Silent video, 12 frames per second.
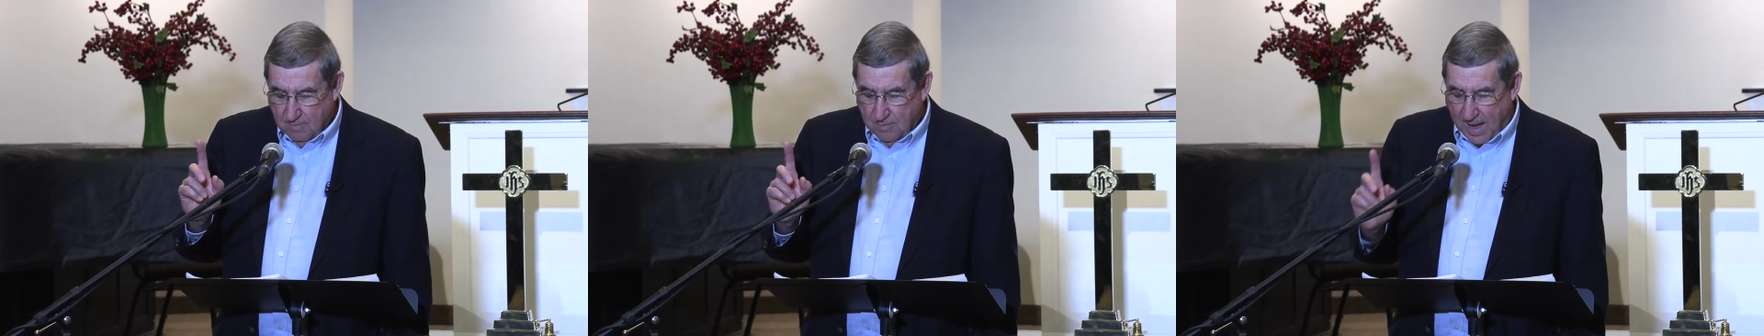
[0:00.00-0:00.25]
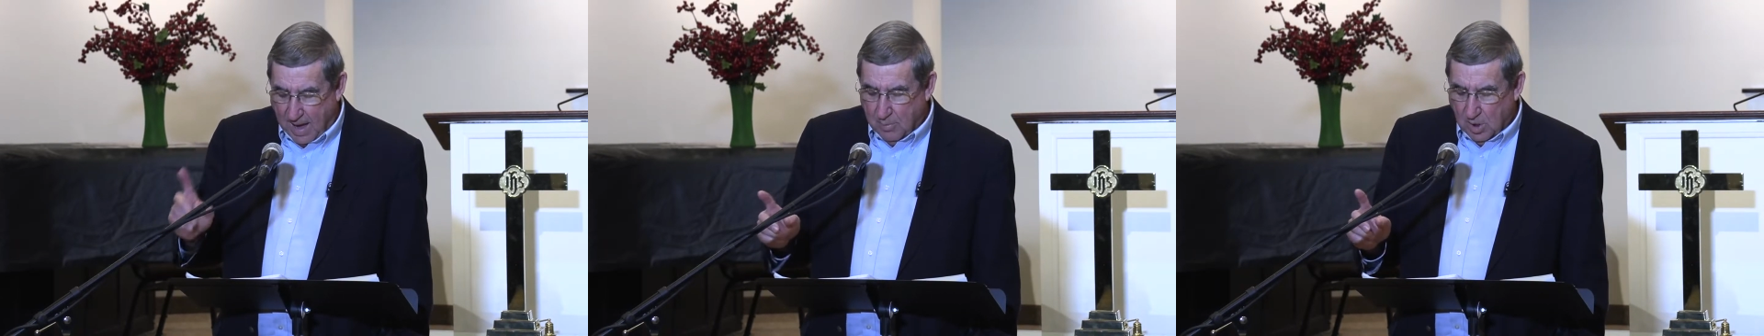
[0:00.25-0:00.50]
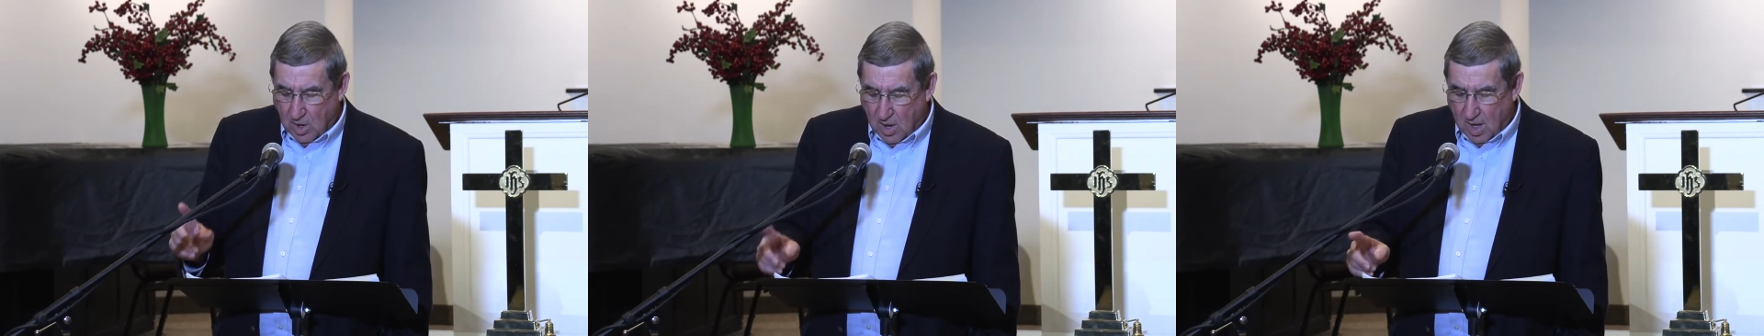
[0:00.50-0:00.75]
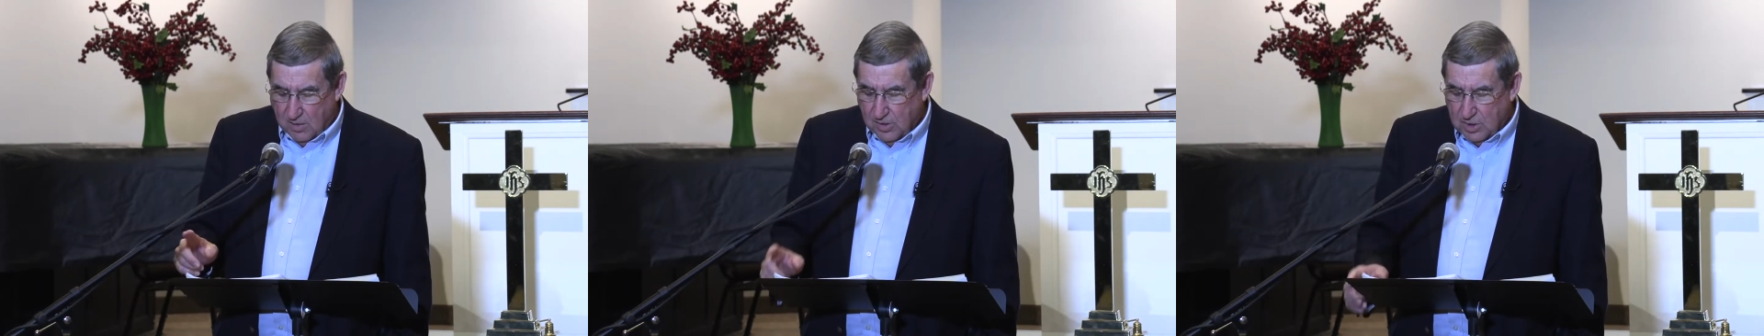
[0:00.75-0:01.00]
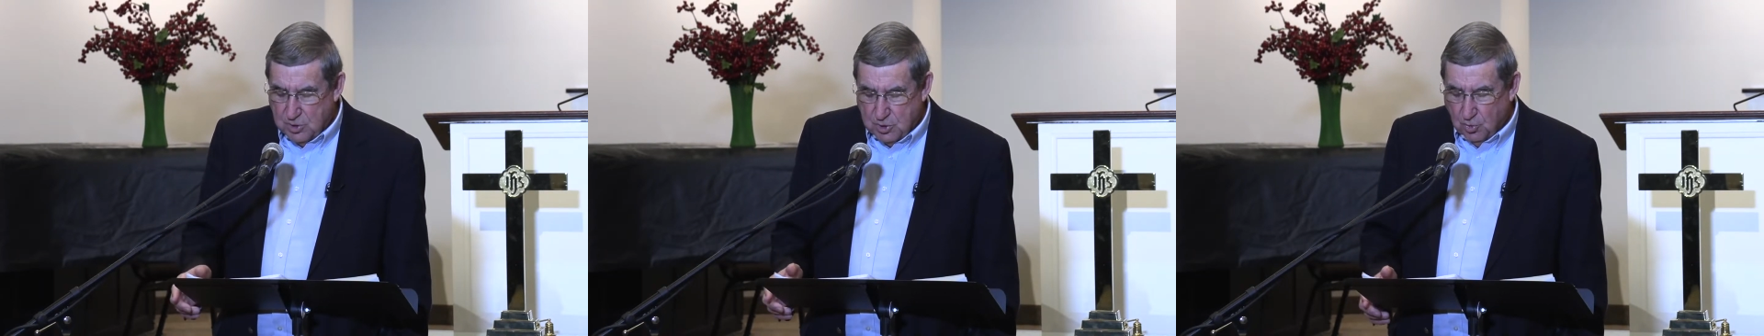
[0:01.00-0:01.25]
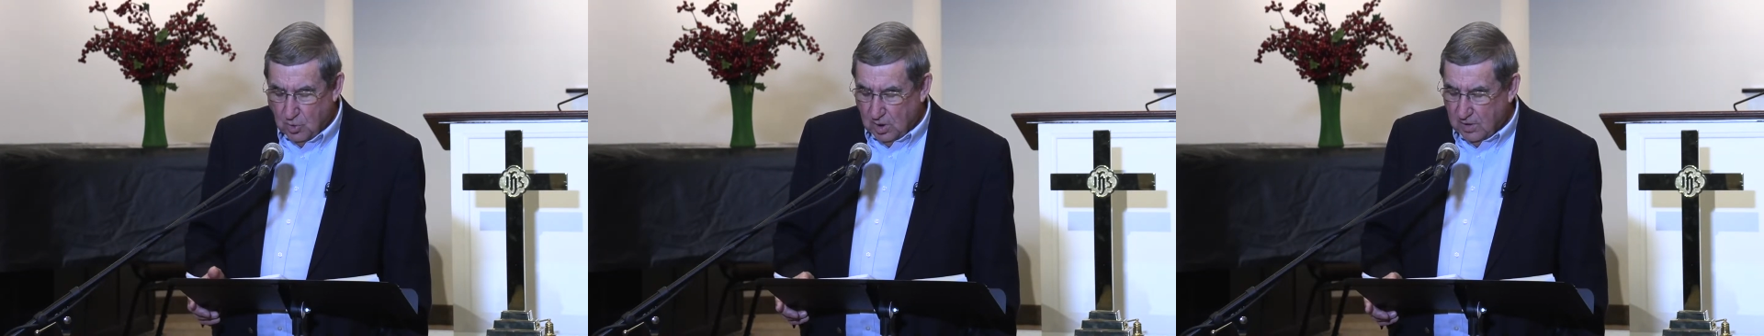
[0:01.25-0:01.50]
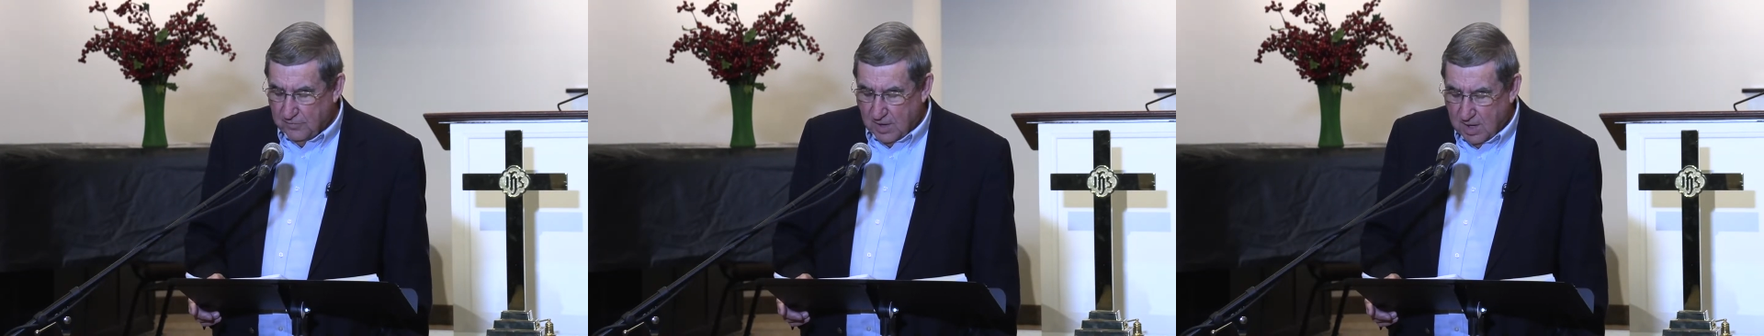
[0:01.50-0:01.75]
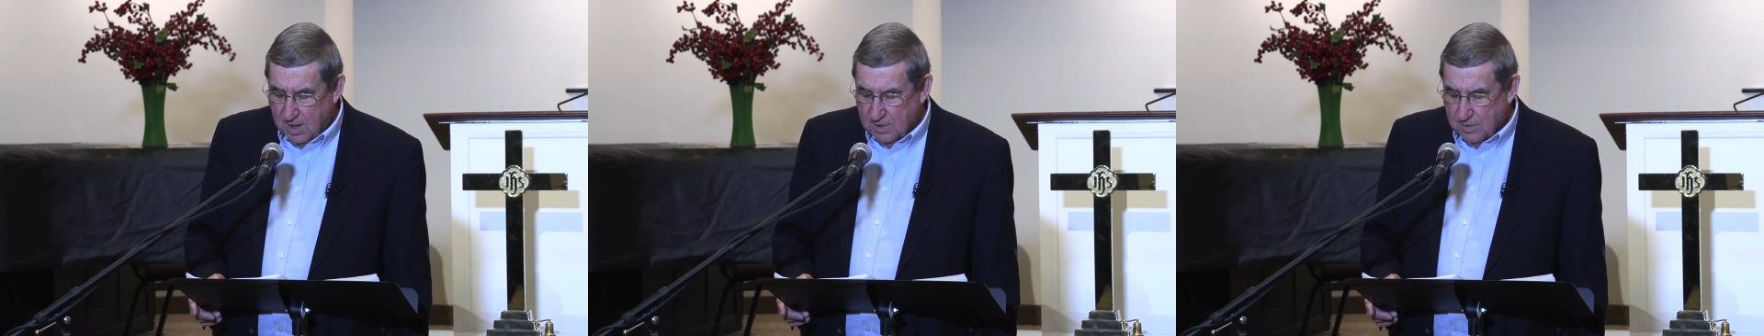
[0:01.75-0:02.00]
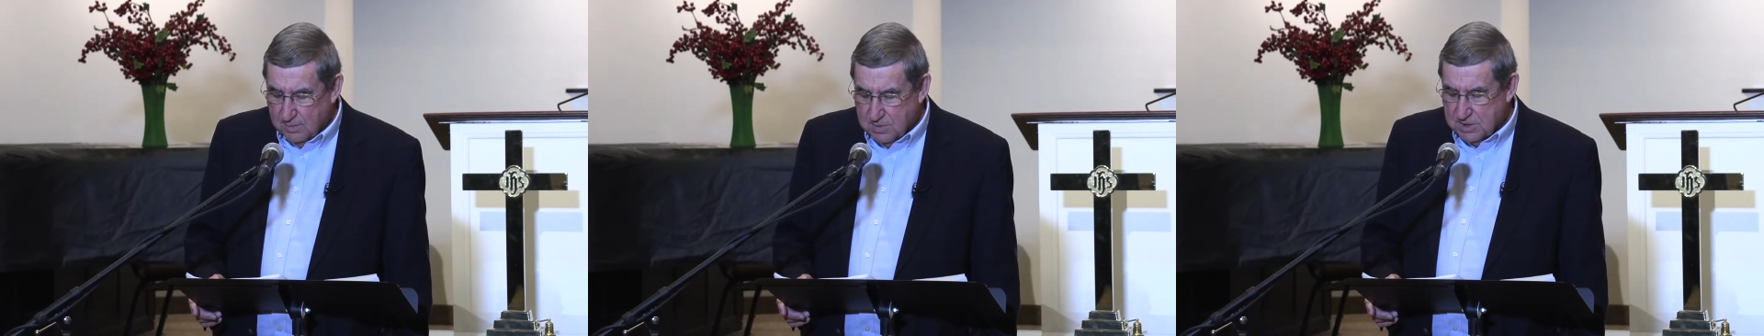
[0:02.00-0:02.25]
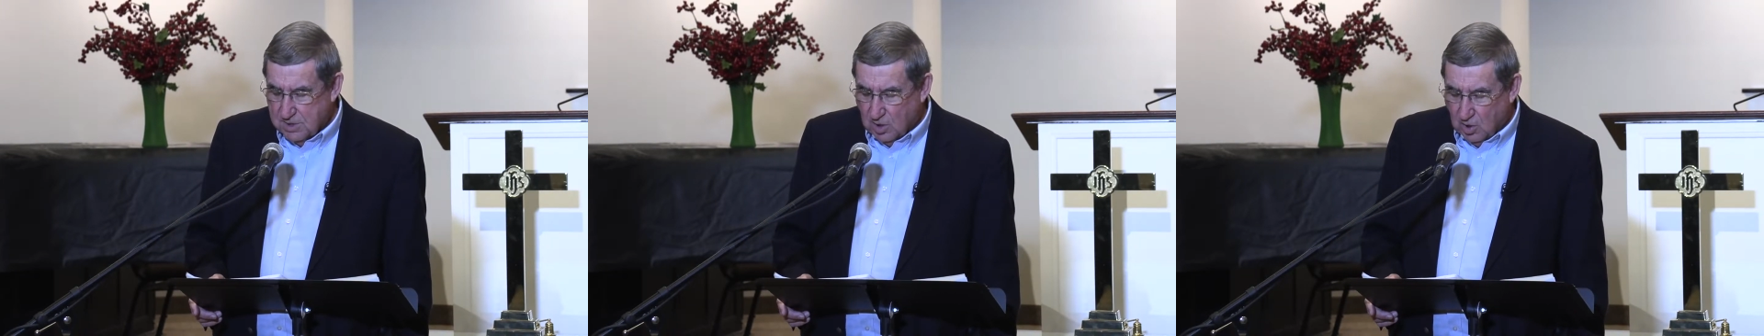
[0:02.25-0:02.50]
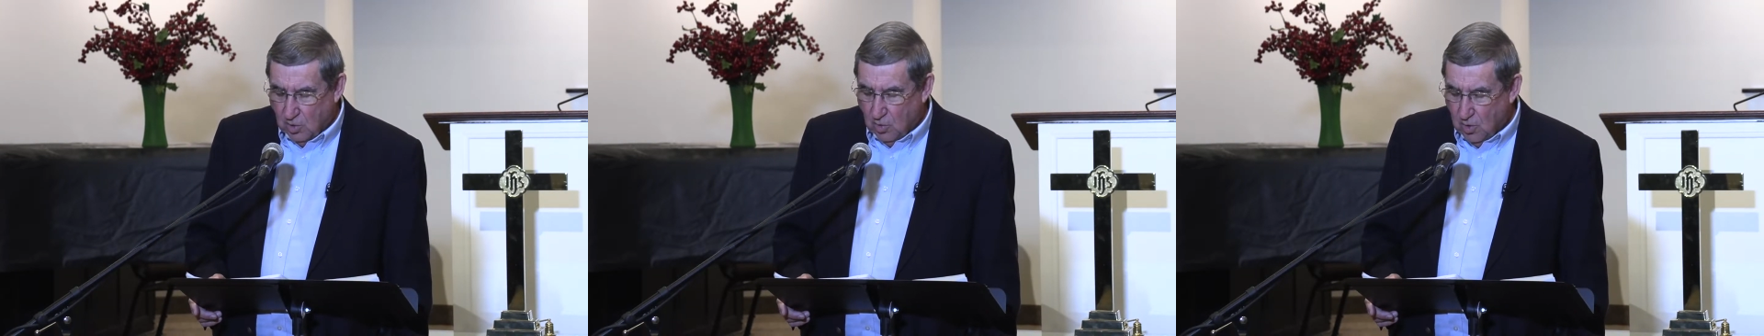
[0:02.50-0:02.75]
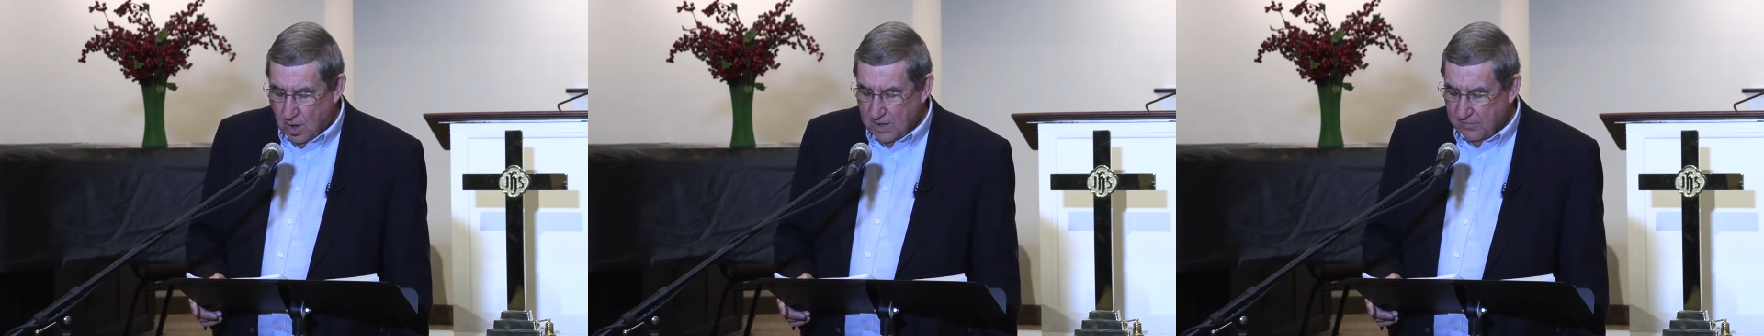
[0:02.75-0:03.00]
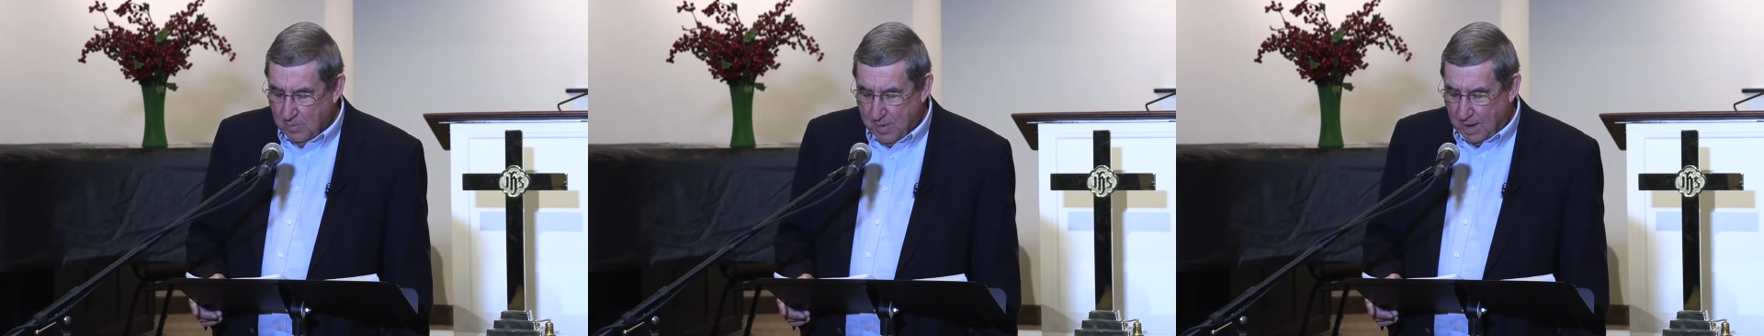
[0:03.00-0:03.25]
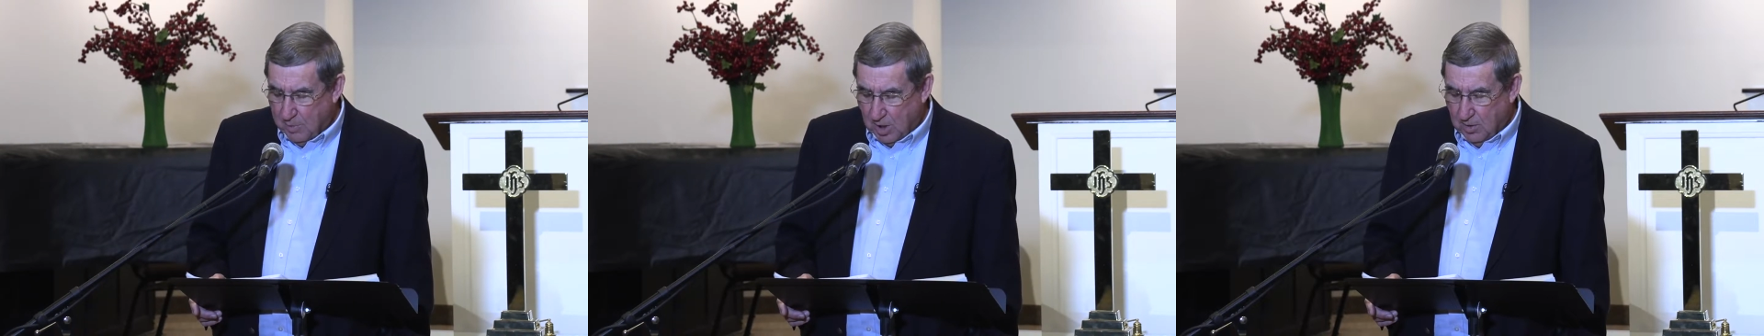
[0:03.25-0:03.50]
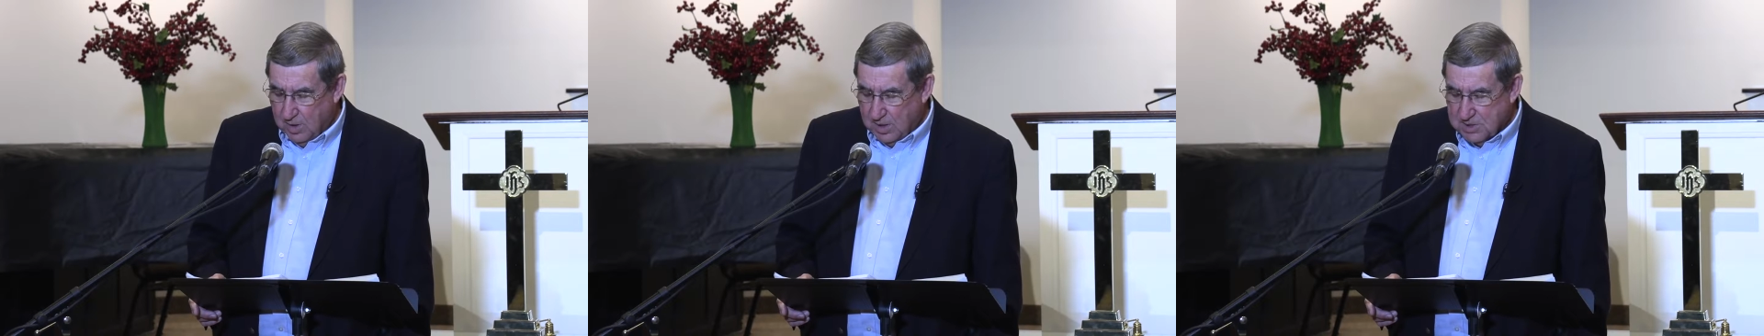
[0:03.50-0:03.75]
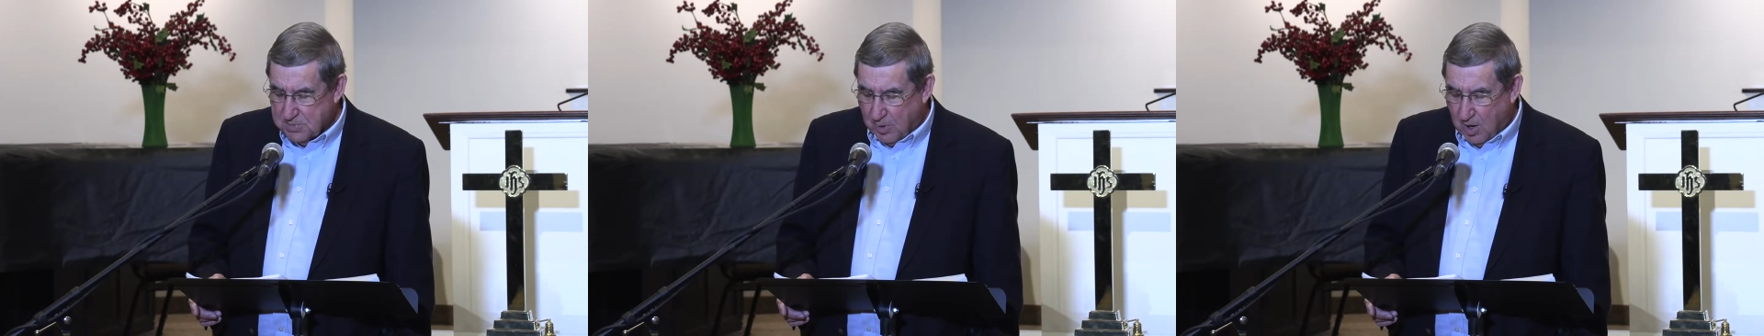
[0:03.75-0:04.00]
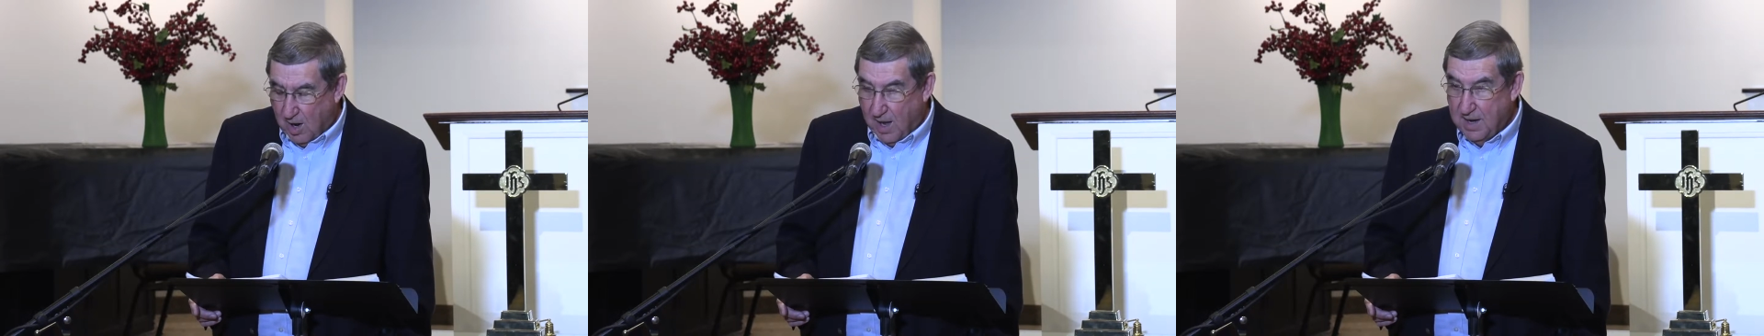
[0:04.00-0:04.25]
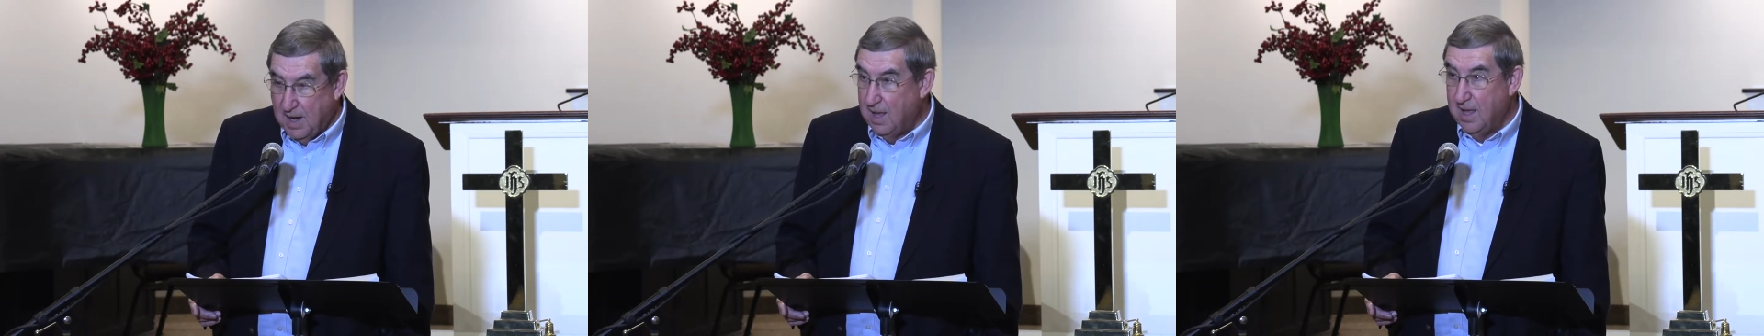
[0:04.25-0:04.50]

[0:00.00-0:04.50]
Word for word: Babylon, the jewel of kingdoms, the glory of the Babylonians' pride.